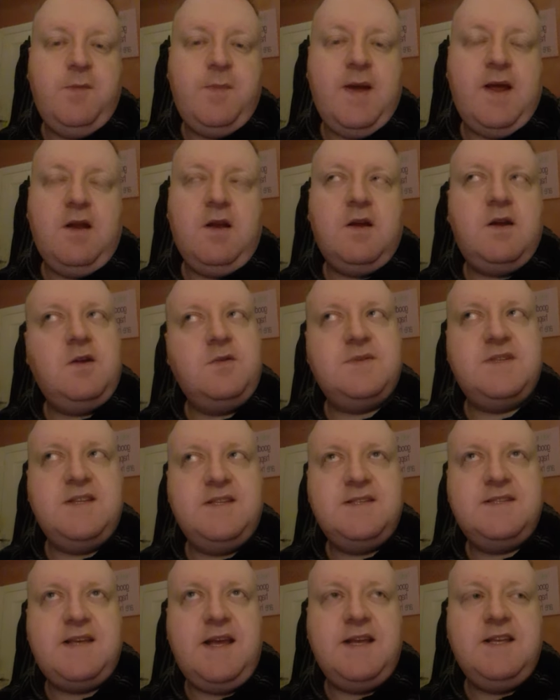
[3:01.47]
£50. Like I was
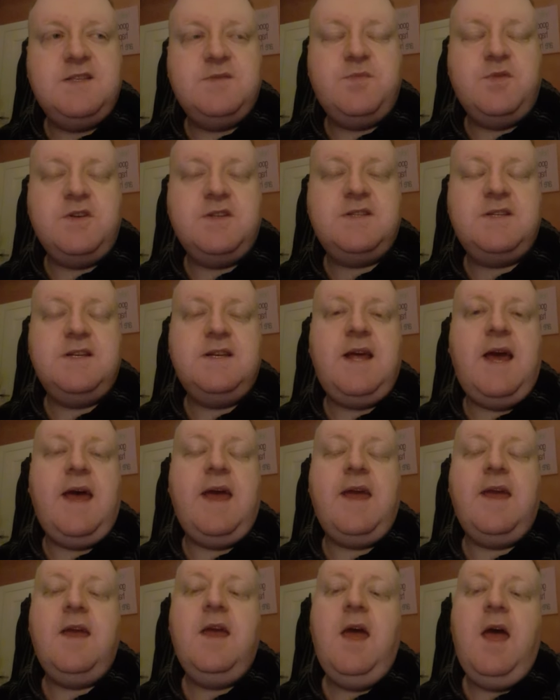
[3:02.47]
in Sainsbury's
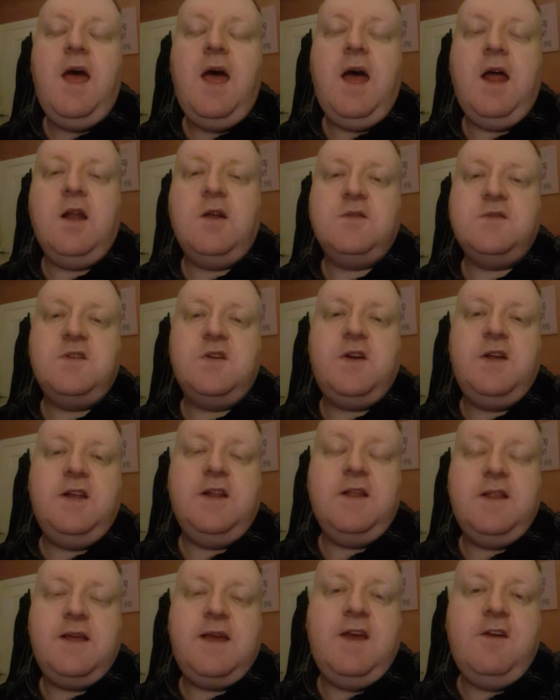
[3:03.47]
today, and I was looking
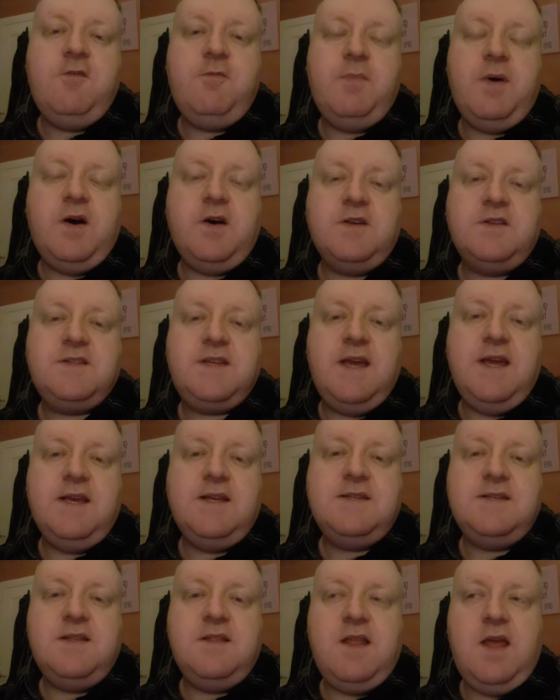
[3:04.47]
at the gift
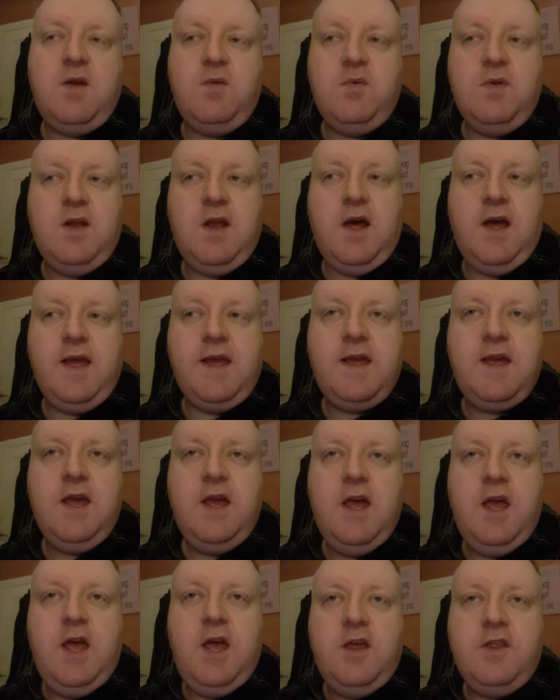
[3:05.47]
baskets, and they were like,
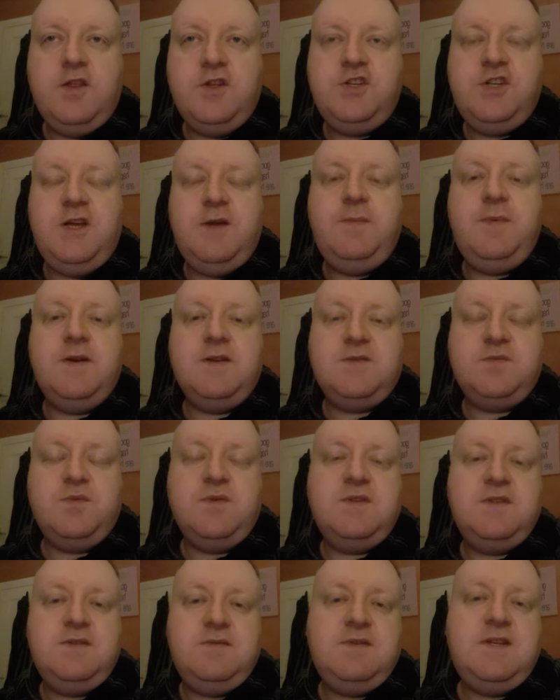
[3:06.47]
the cheapest
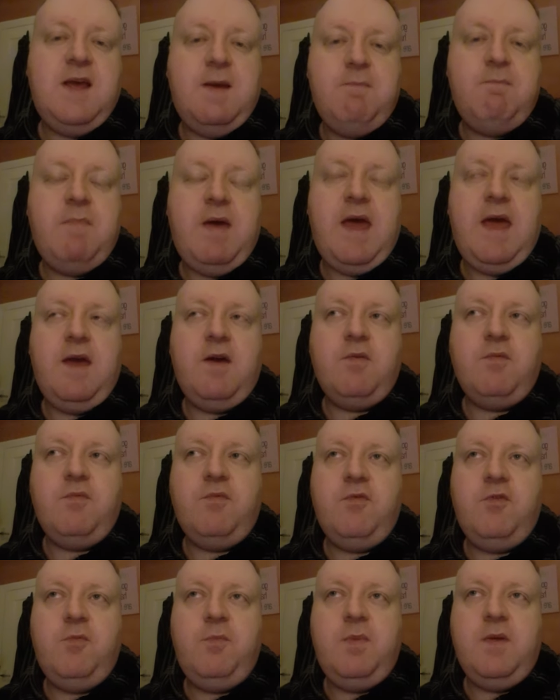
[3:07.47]
was
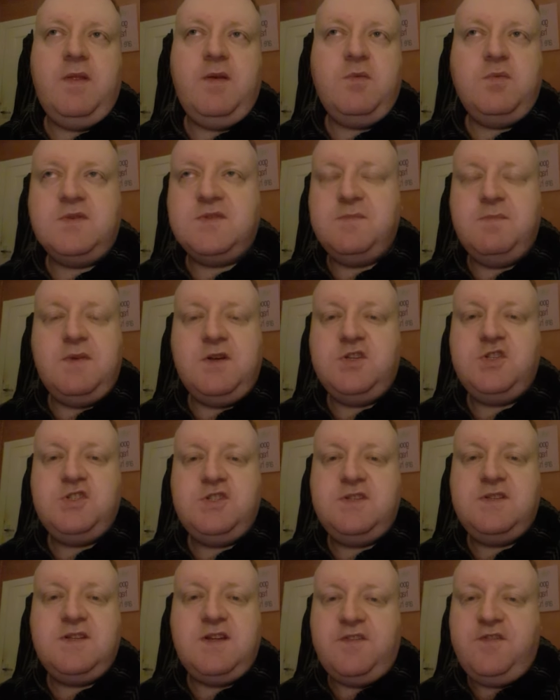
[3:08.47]
£10, but there wasn't much
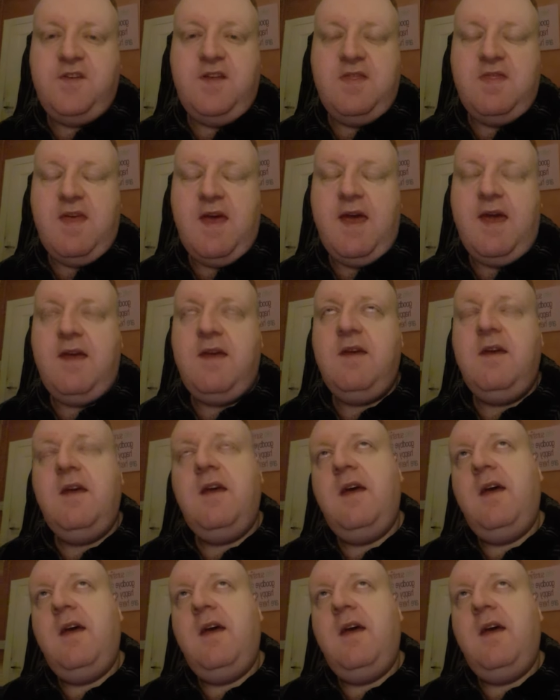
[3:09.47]
stuff in there.